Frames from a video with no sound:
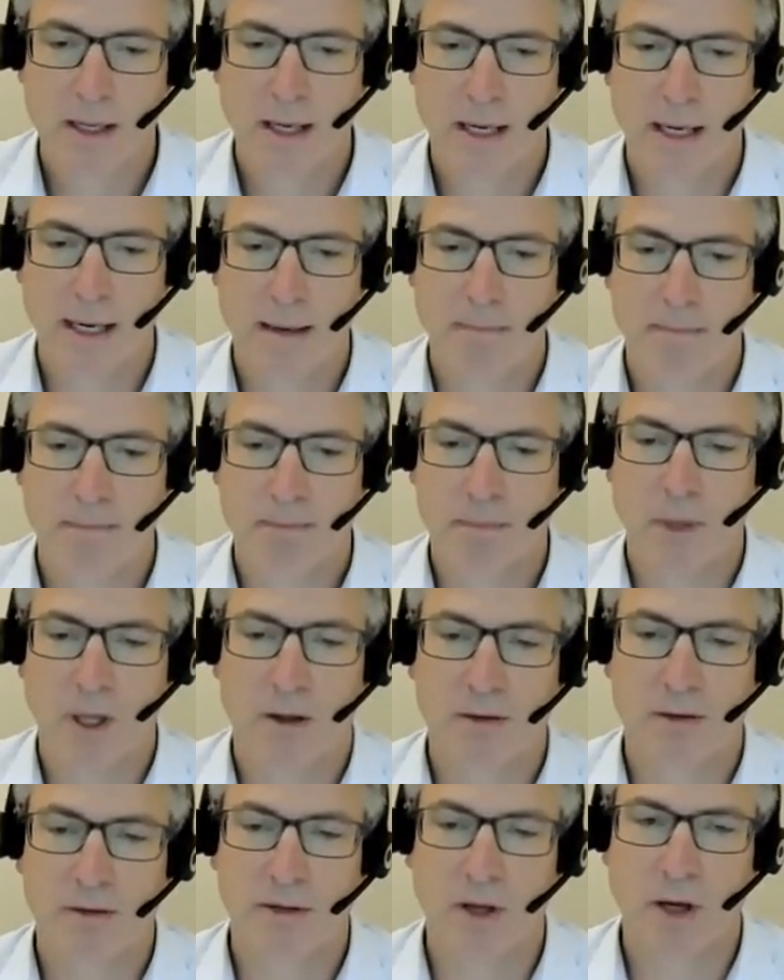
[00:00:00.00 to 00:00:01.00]
Um,
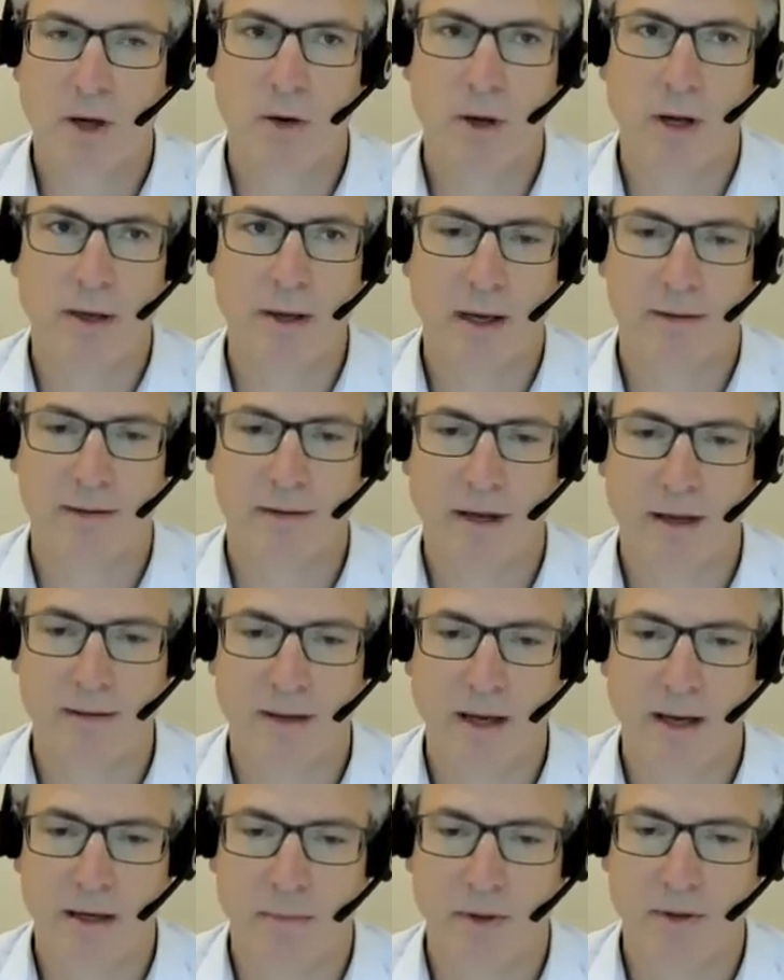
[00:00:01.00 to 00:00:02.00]
so yes, as
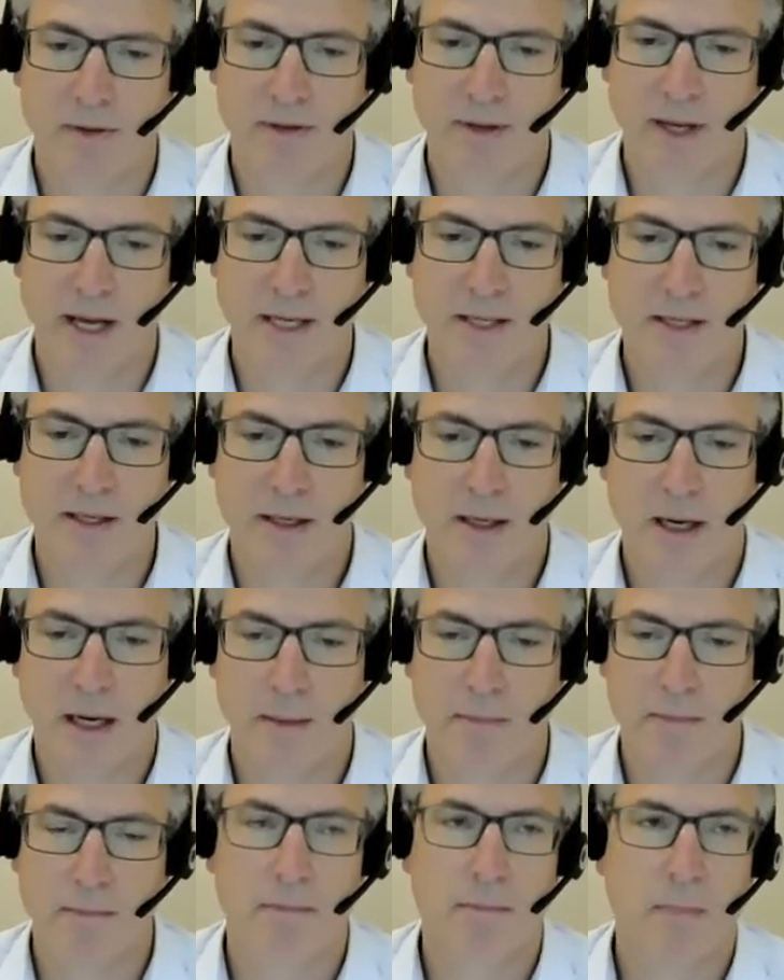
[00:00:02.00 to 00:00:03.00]
Adam has said,
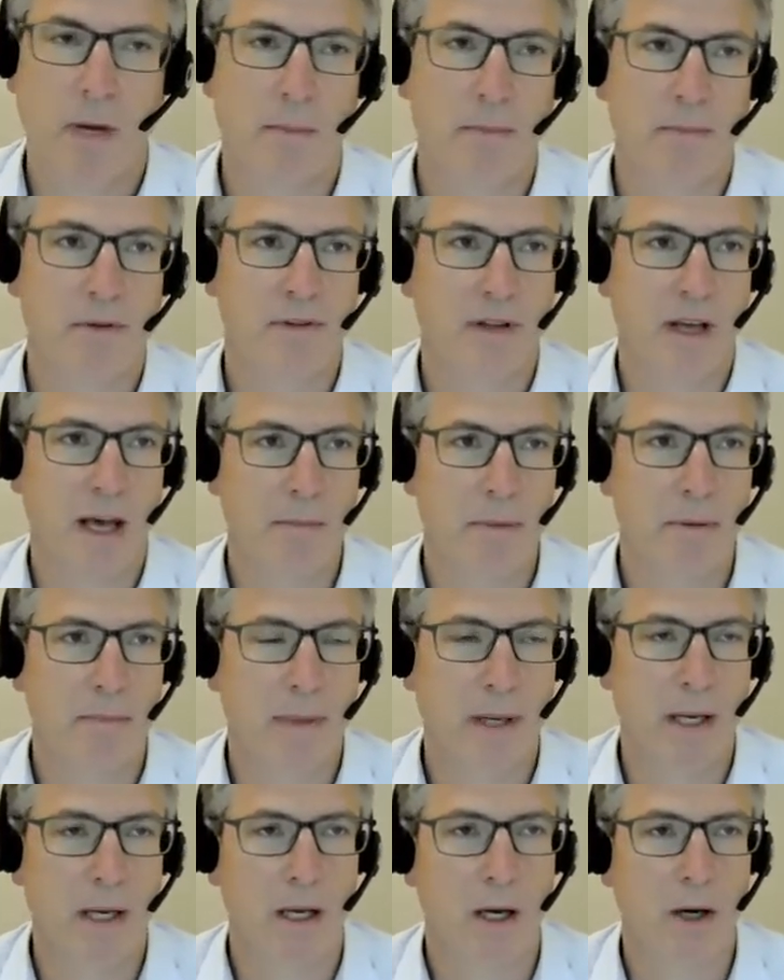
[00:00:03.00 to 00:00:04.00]
I'm, I'm Seb
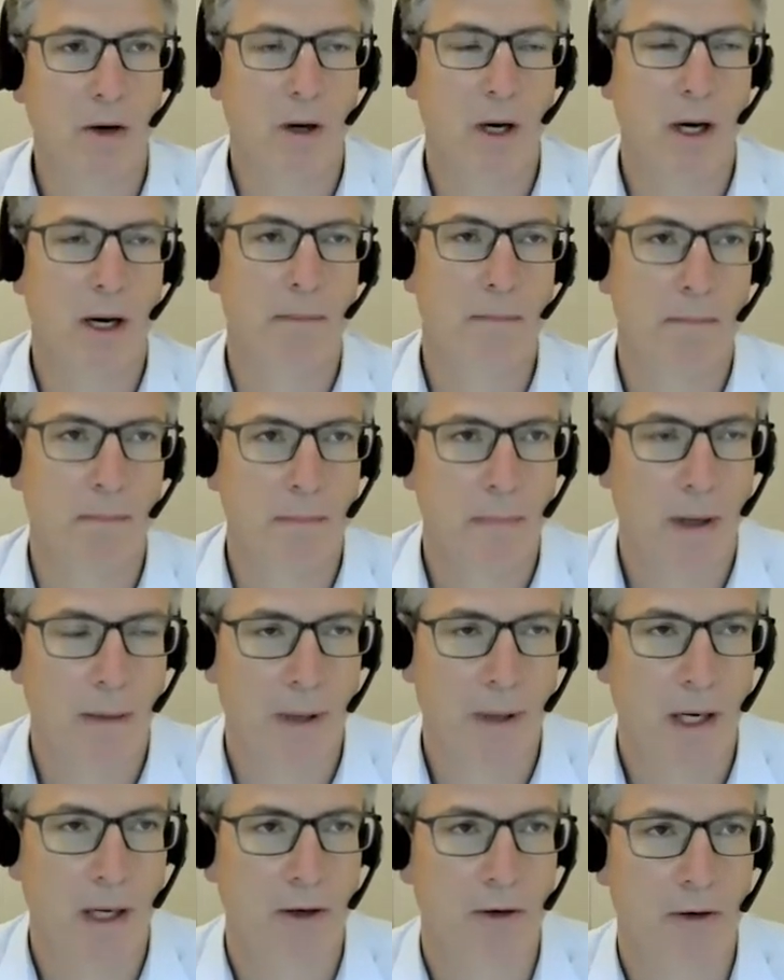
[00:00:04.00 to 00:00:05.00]
Beloe. I'm a
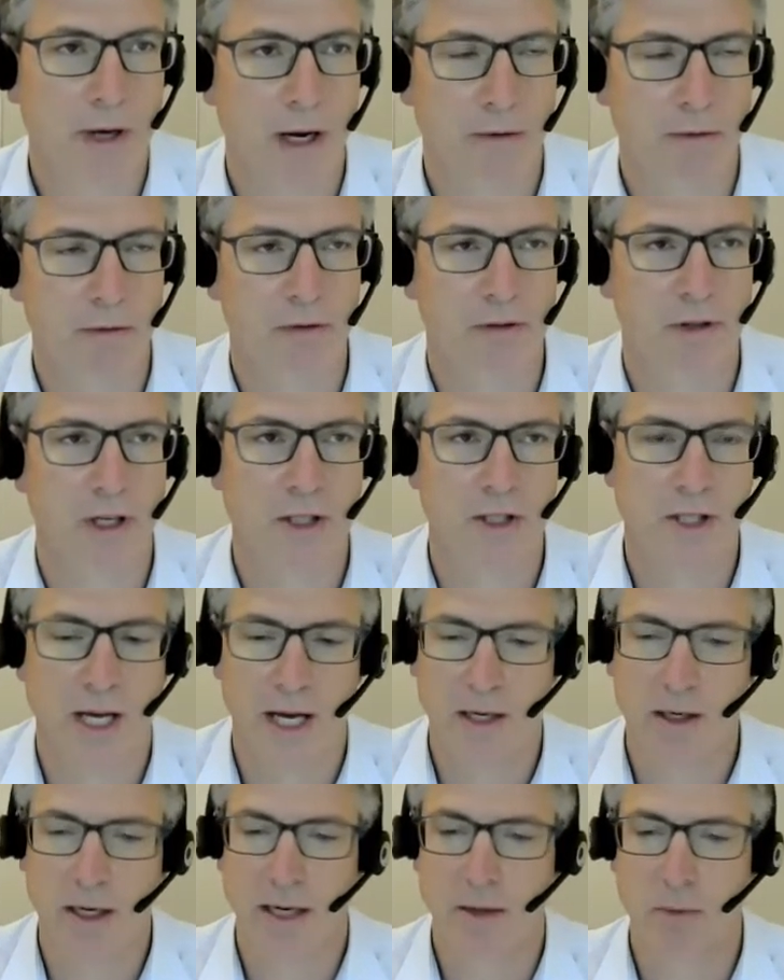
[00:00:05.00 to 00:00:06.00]
partner and head of research
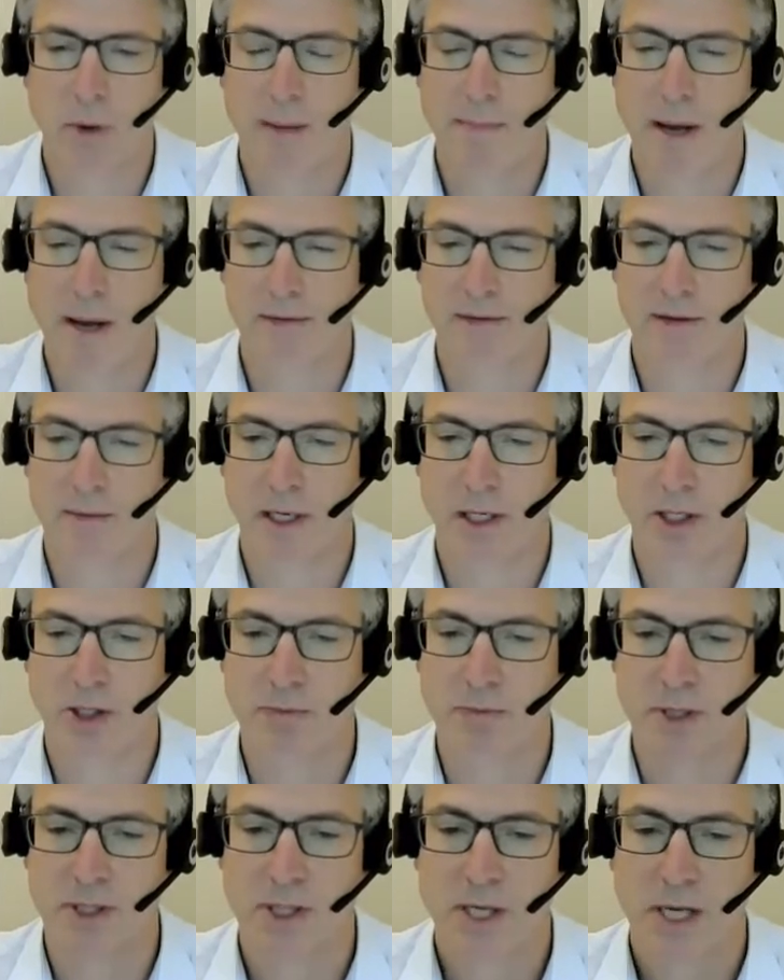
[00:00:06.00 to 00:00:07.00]
at, at WHEB Asset
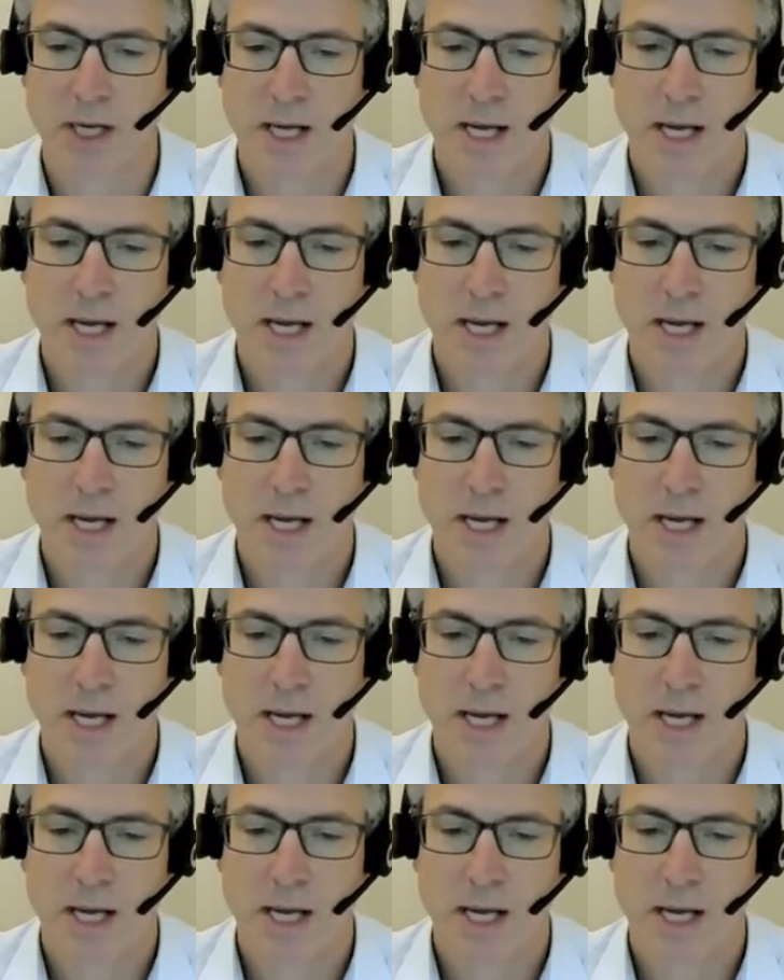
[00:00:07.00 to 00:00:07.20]
Management.